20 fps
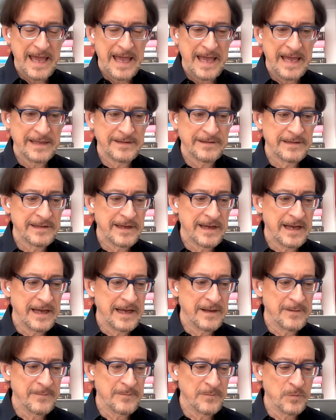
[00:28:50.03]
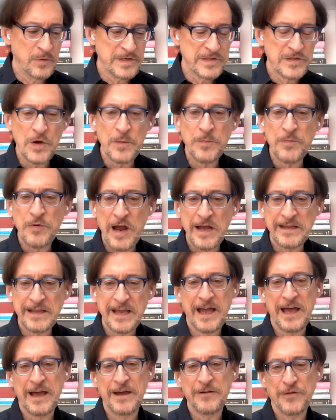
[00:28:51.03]
And um, we're so
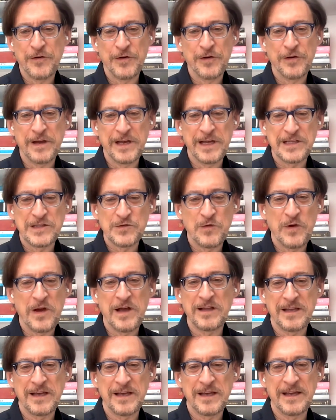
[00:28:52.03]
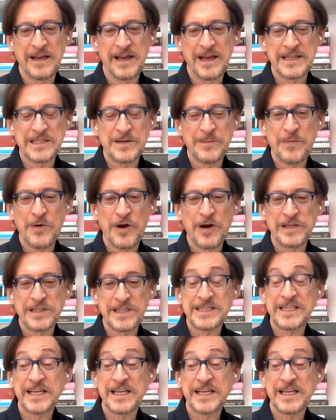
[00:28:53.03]
proud to have her as well uh, as a part.